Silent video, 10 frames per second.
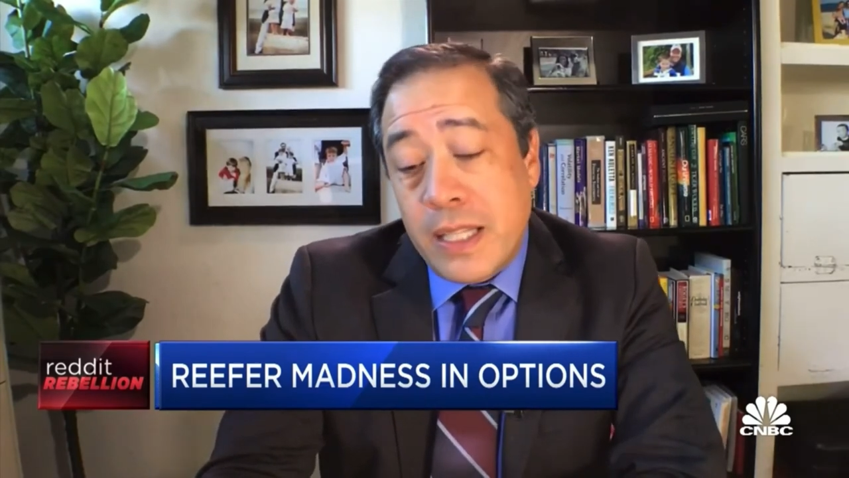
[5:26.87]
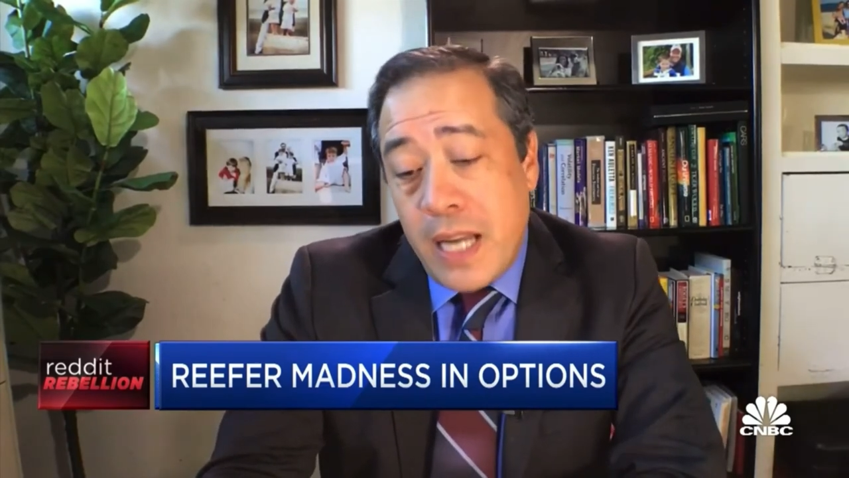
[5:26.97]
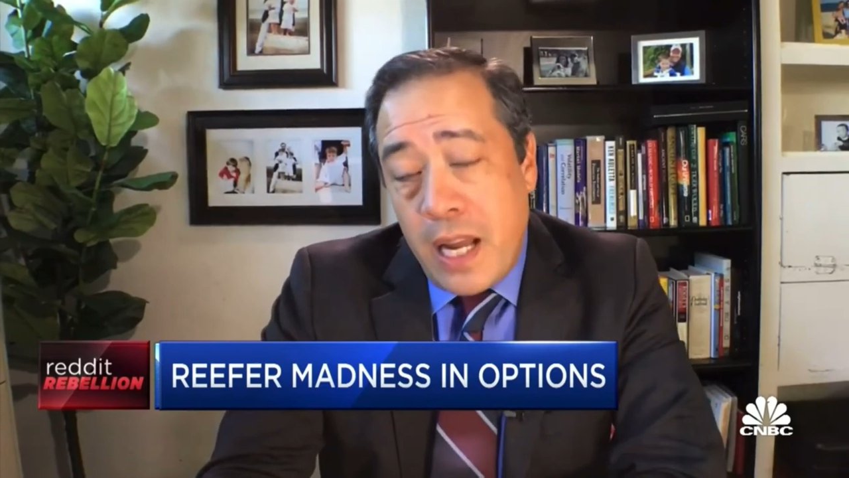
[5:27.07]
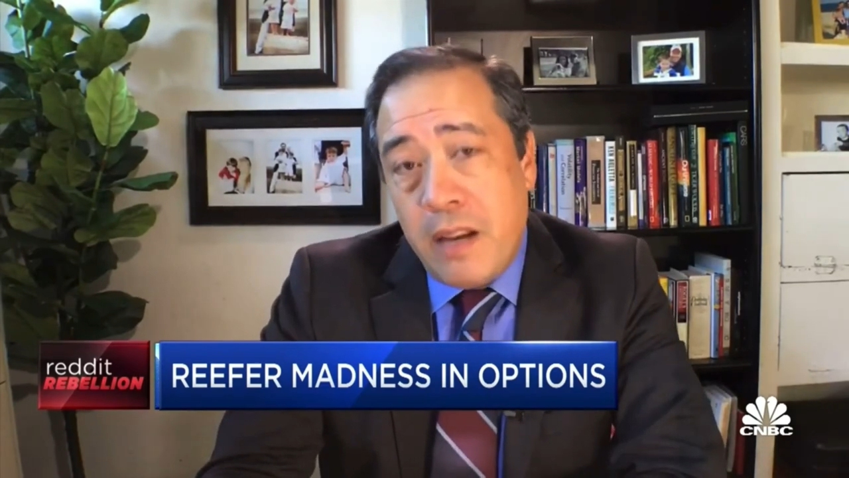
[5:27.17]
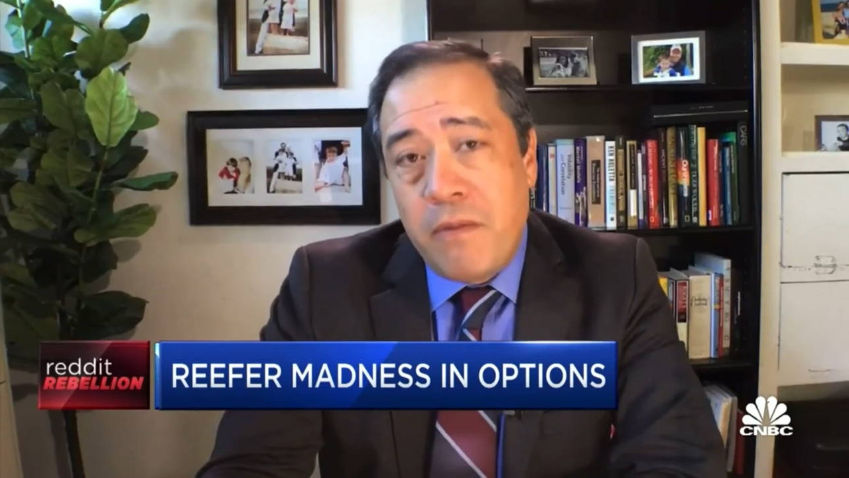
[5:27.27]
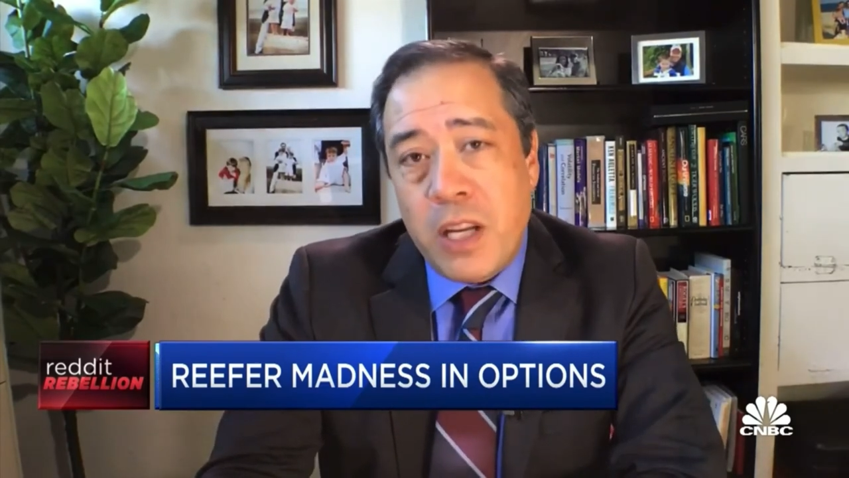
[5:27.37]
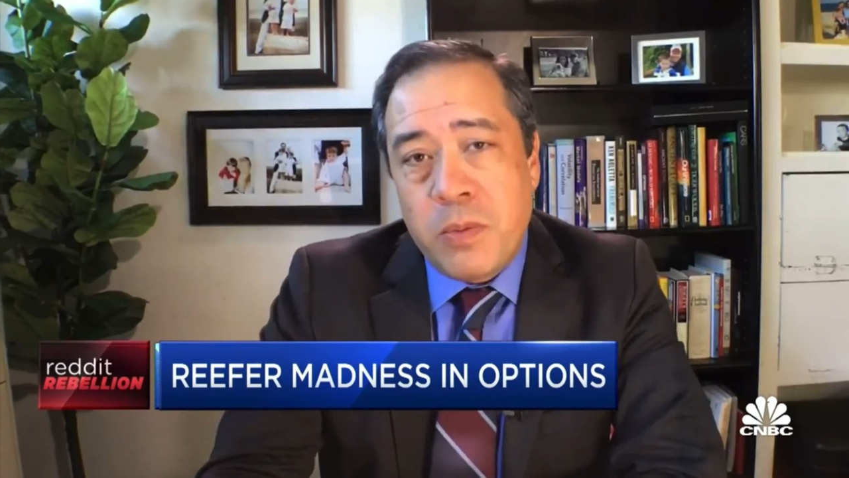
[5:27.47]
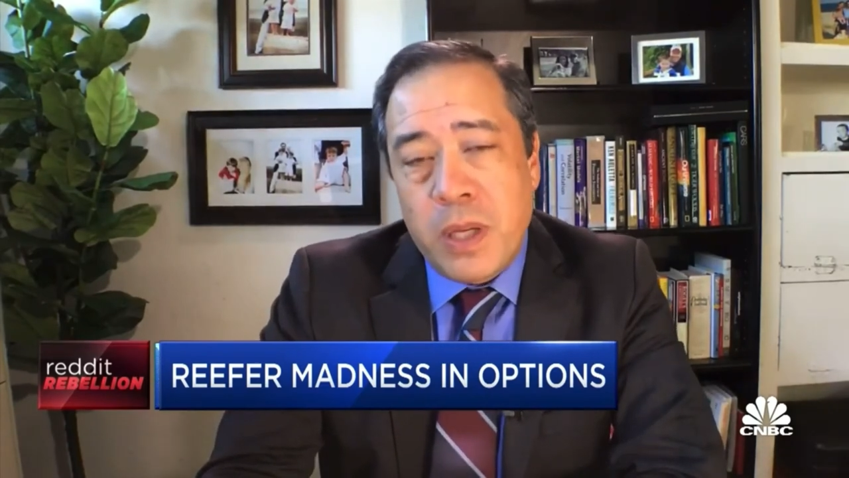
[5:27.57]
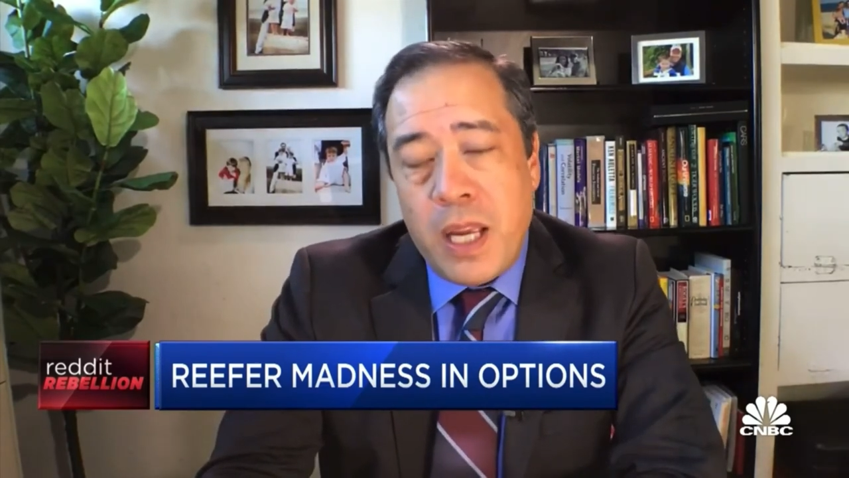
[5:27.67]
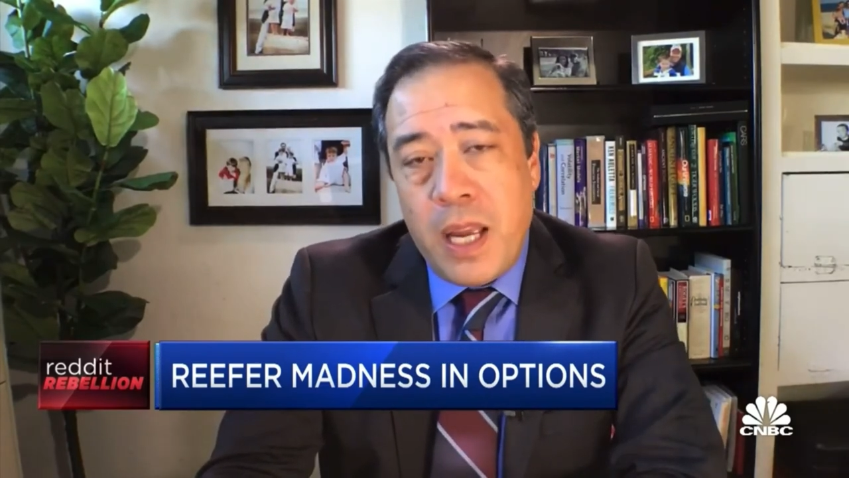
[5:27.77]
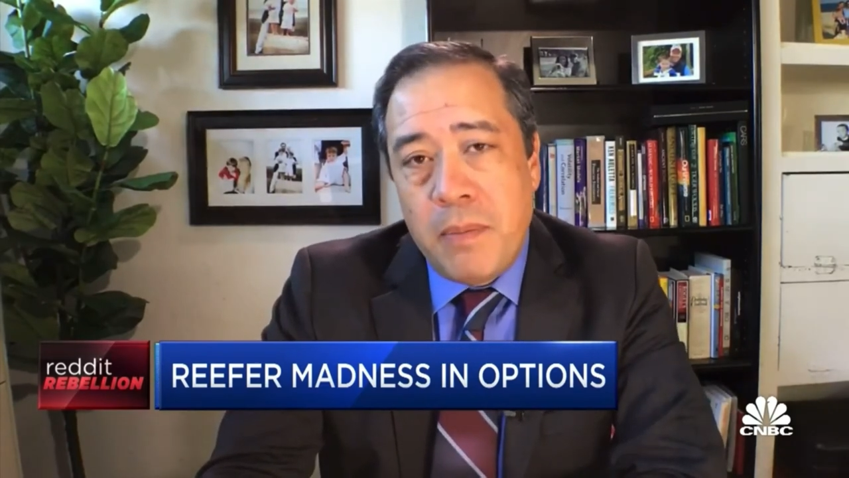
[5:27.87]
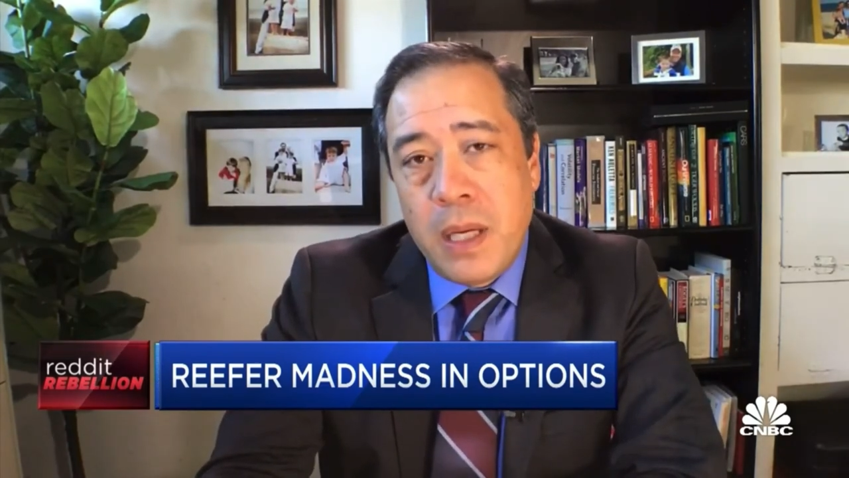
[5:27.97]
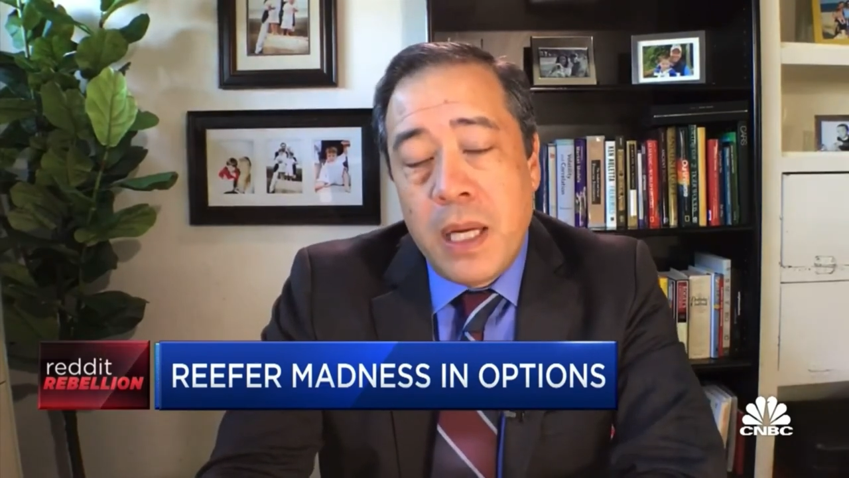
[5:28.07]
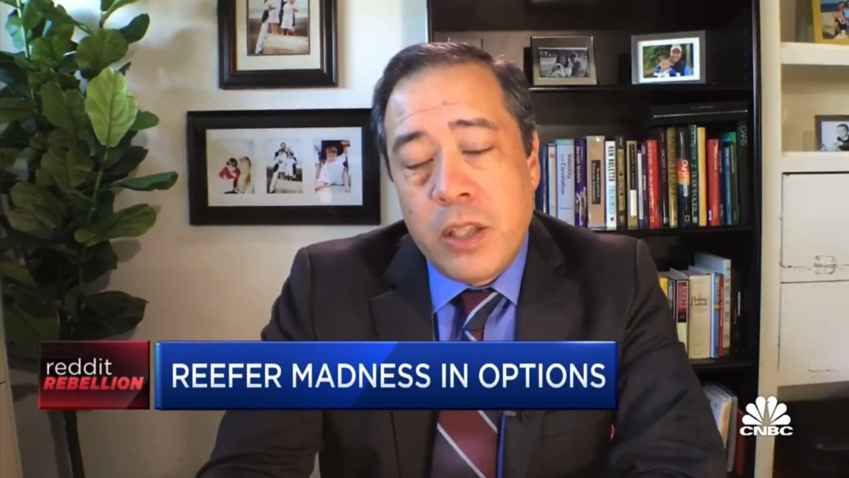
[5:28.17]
It's not an investment game,